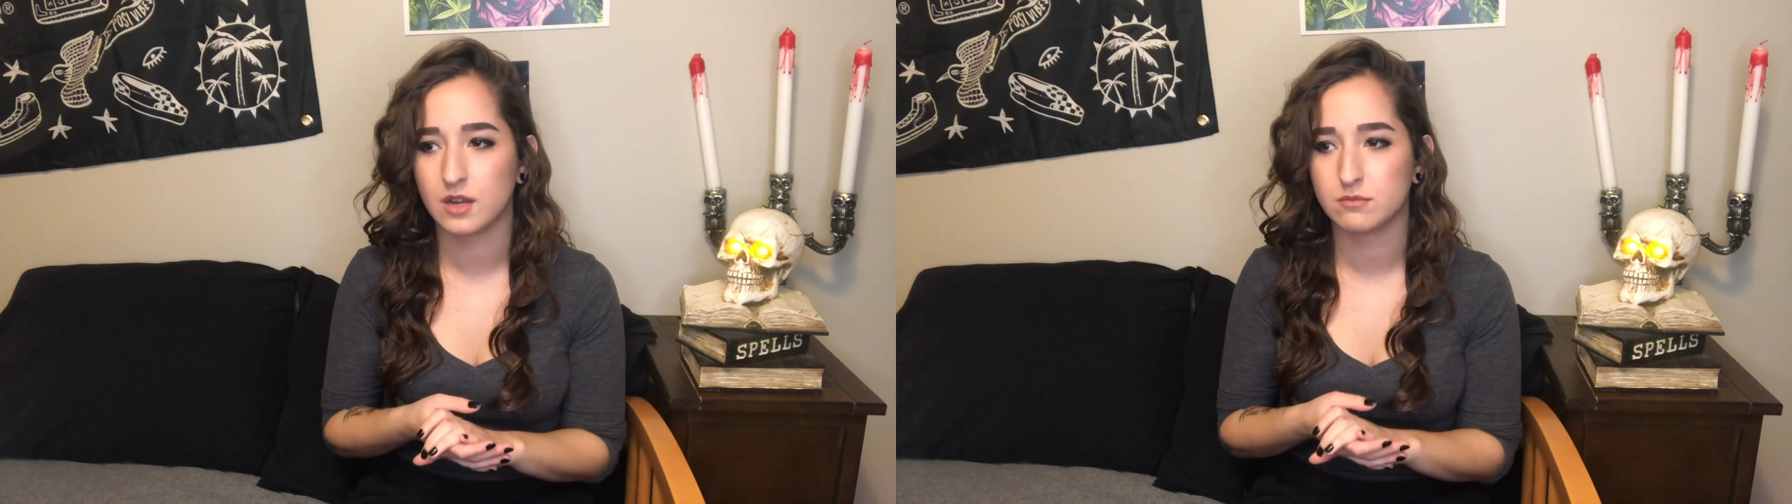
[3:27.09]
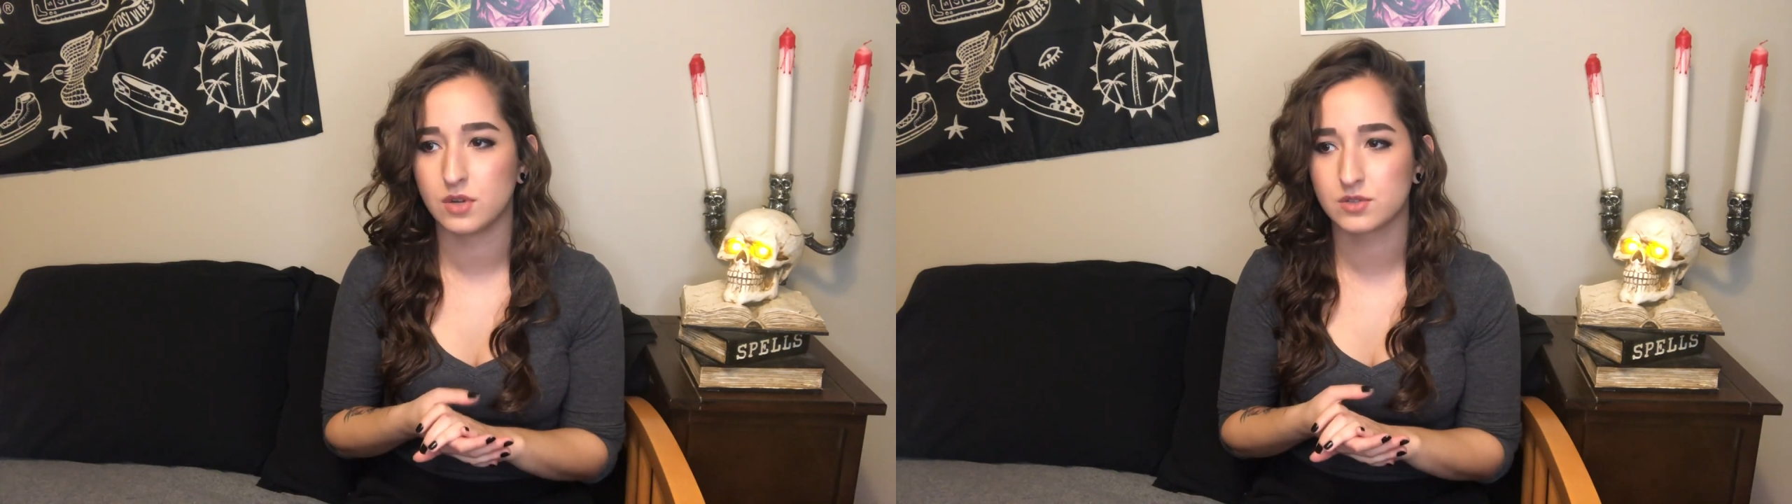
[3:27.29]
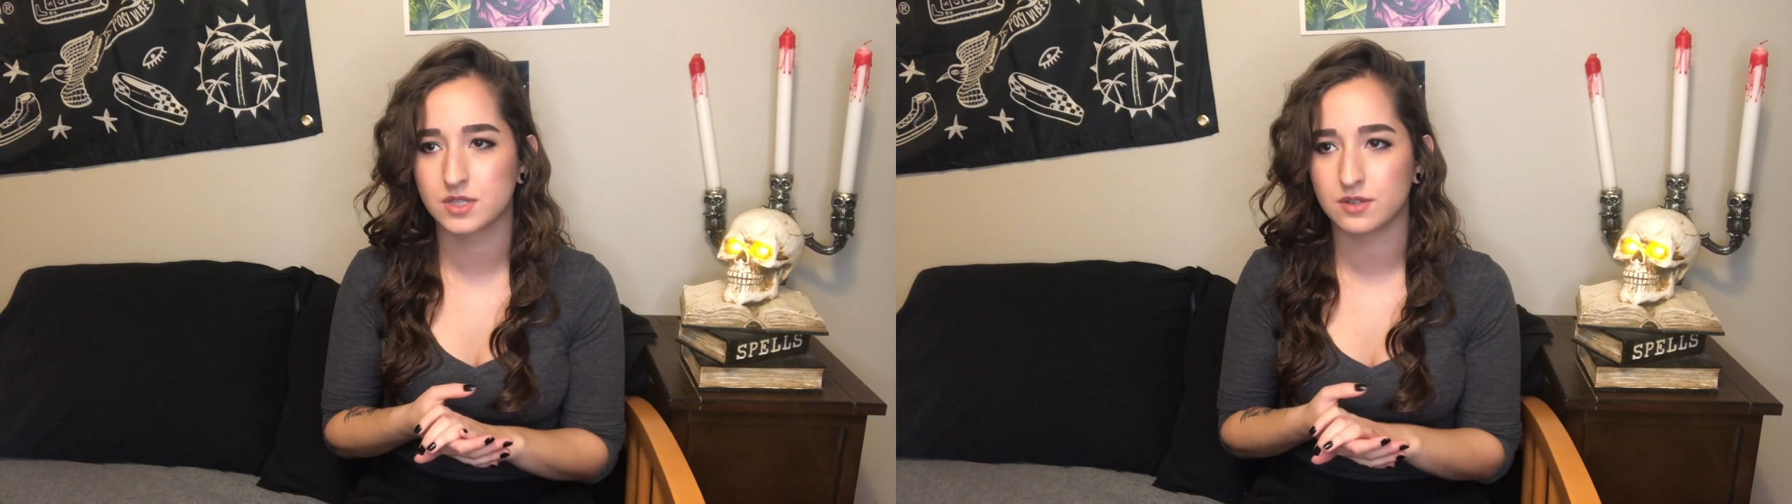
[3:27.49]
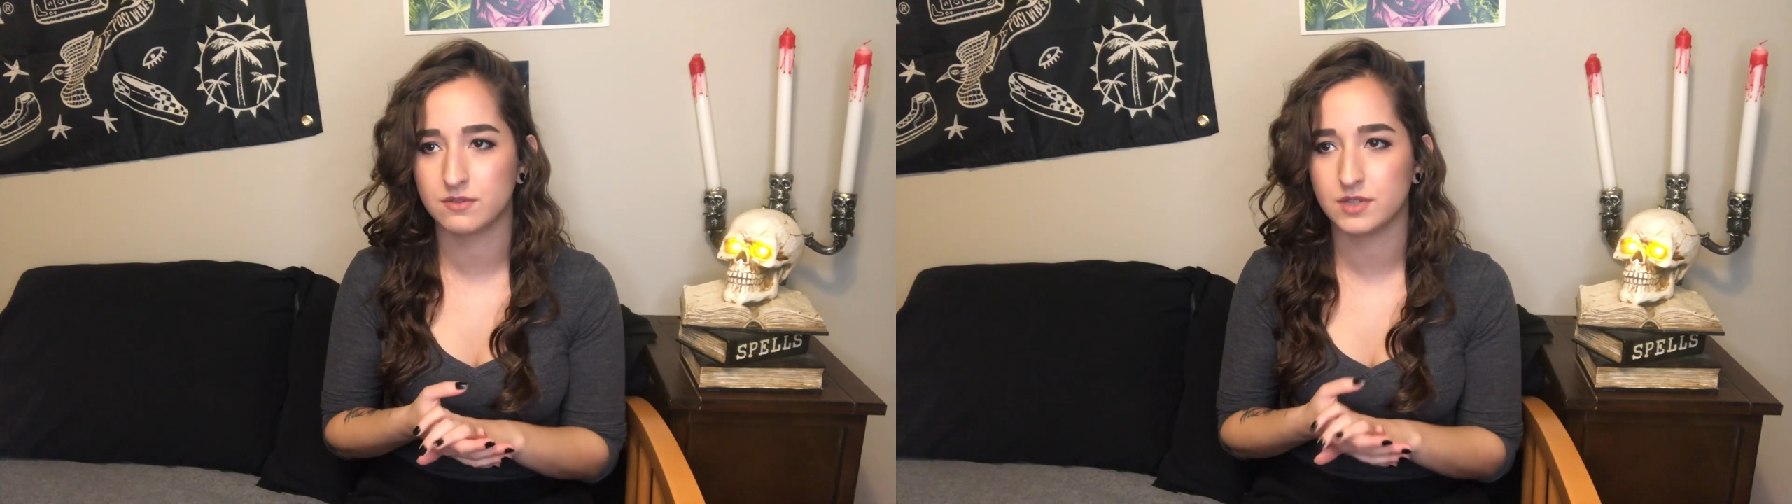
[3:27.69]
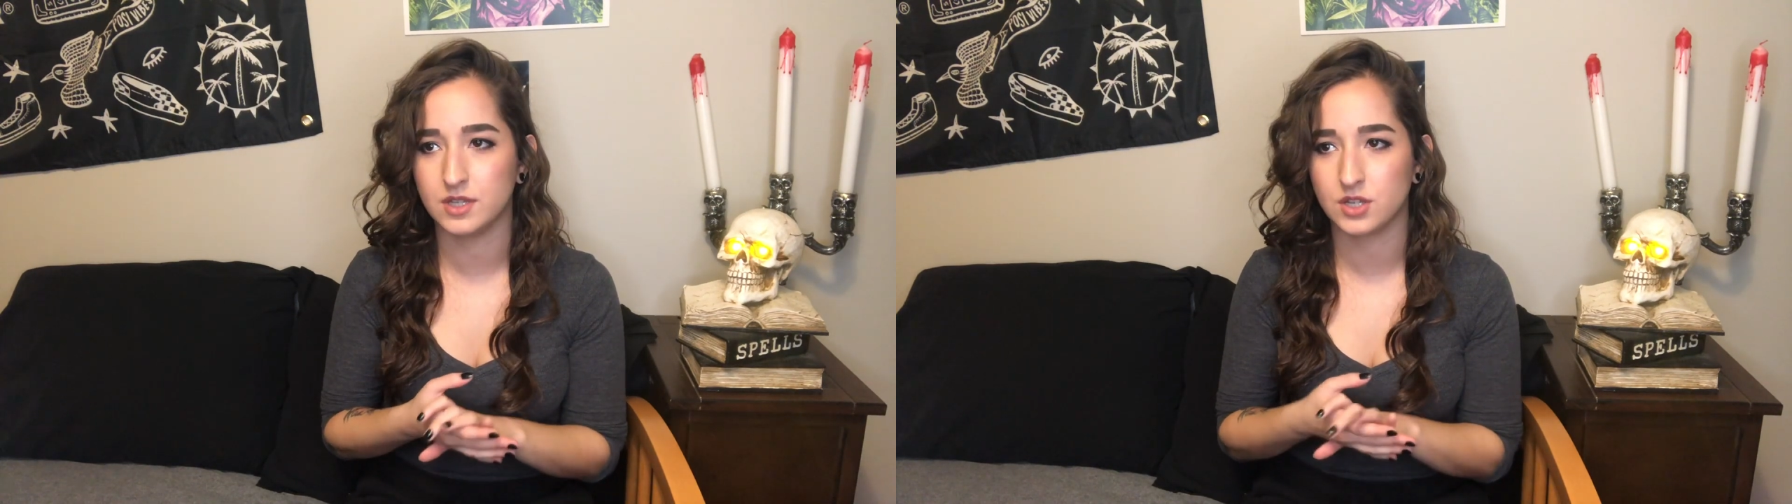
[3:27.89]
most
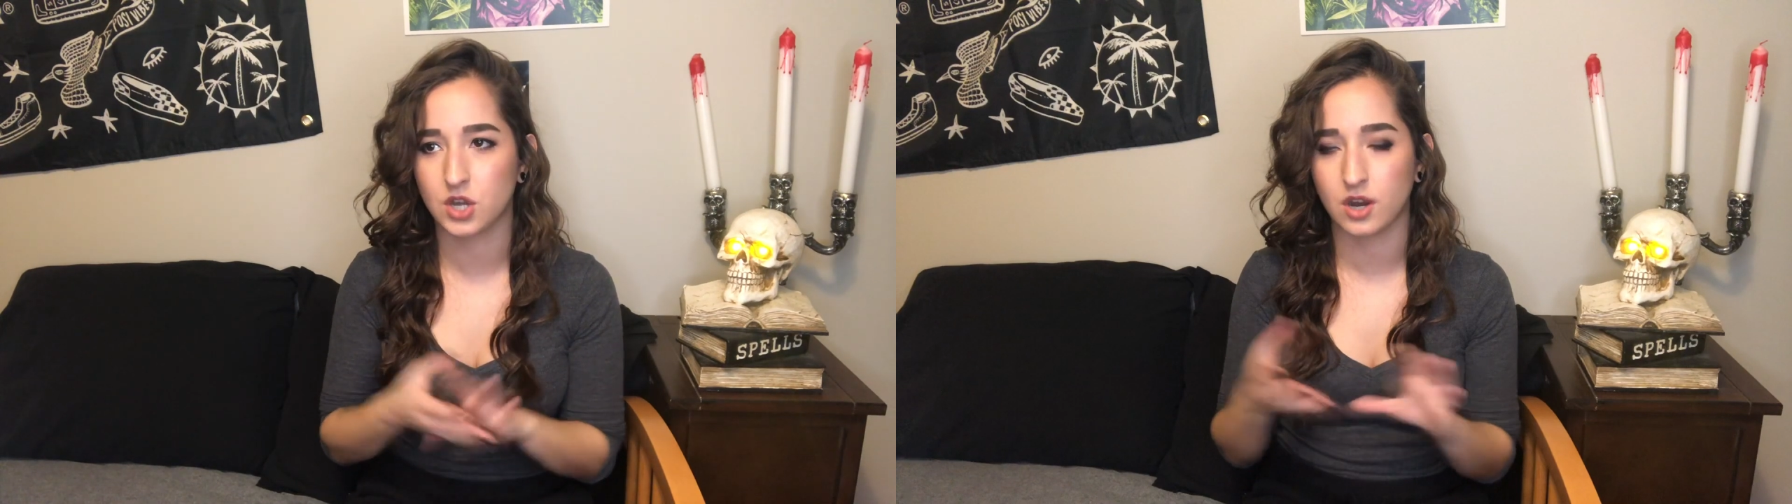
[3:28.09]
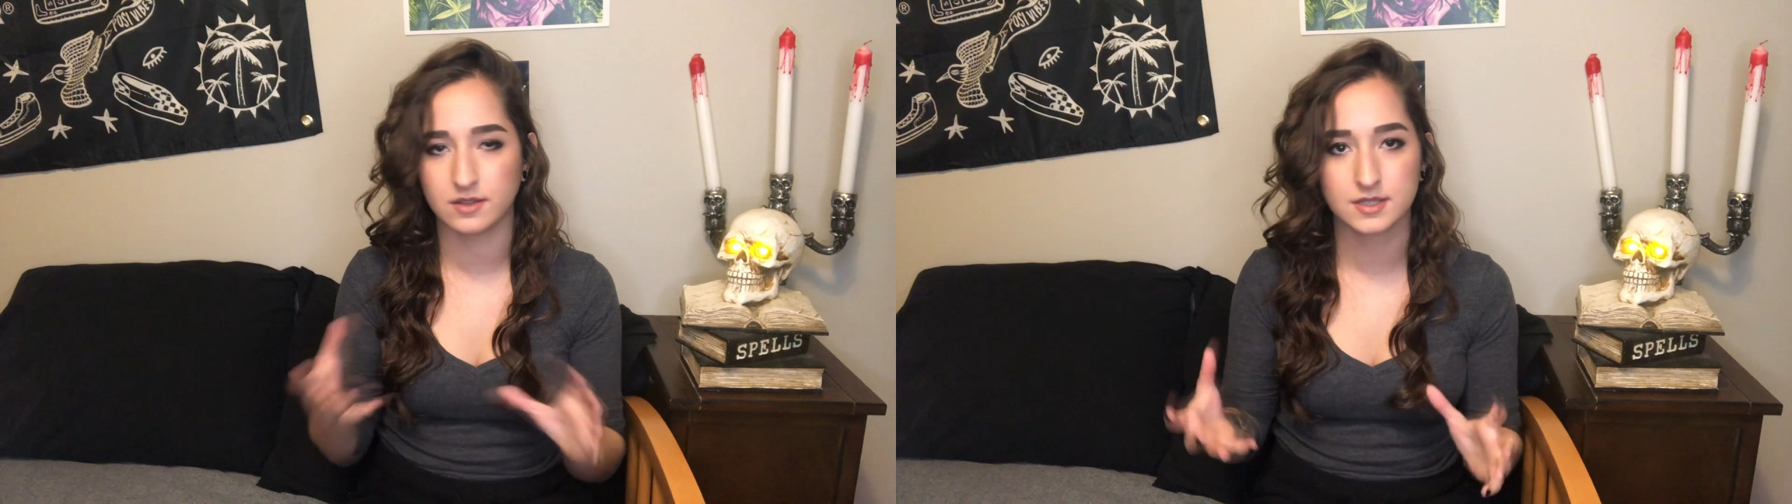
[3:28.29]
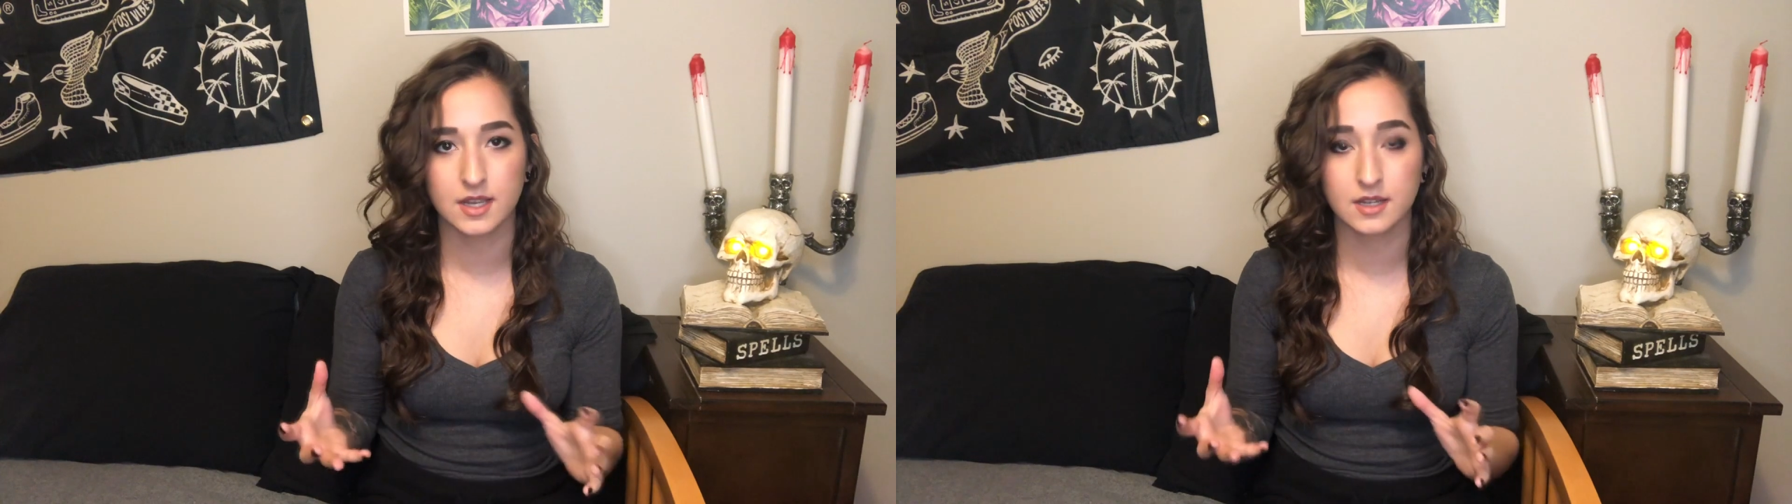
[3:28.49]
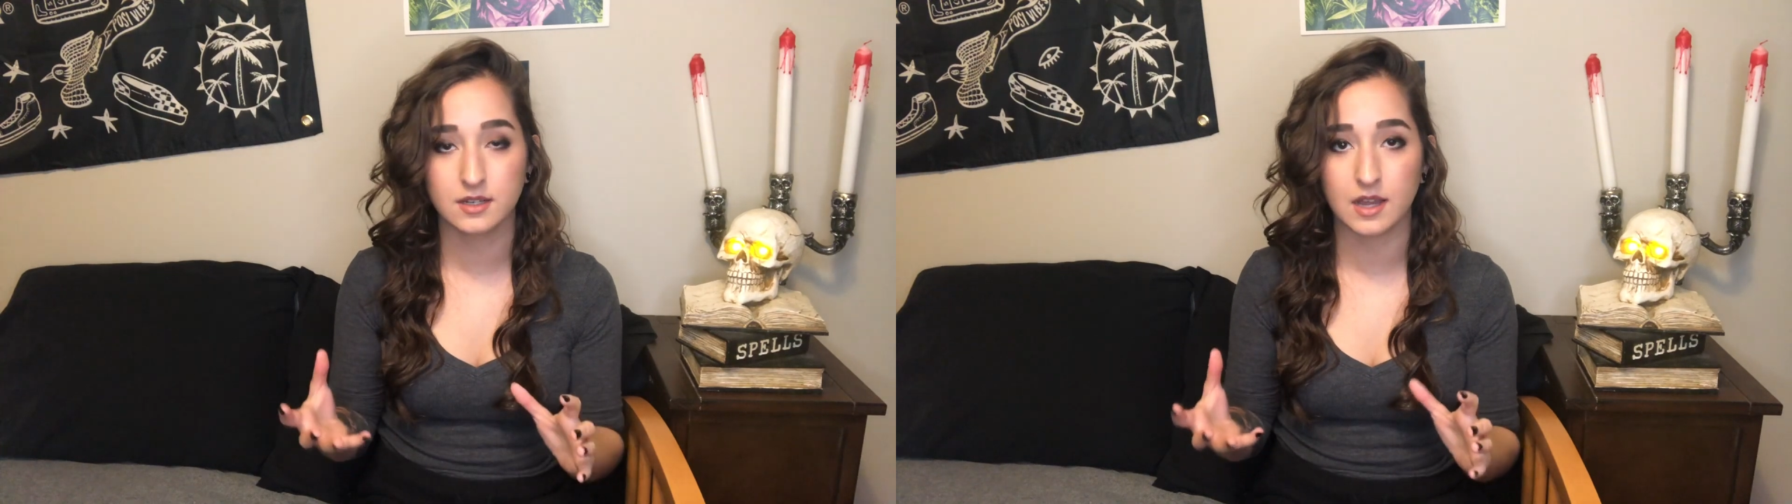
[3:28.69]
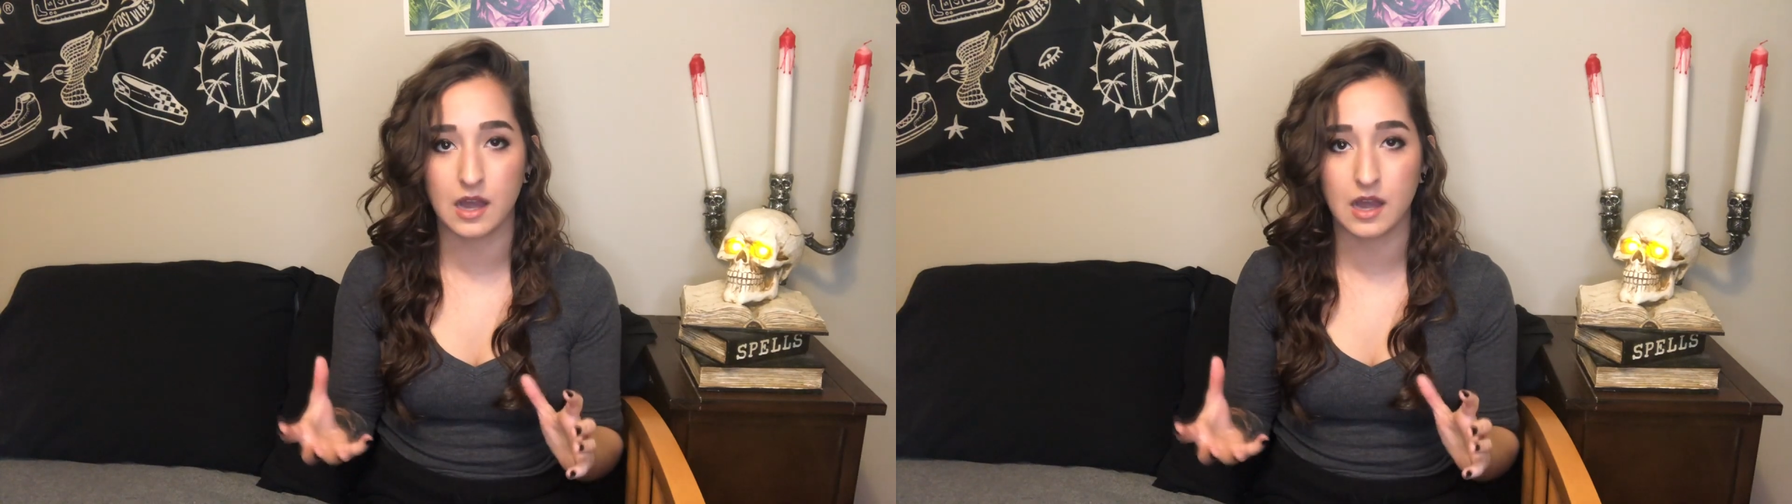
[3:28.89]
of the content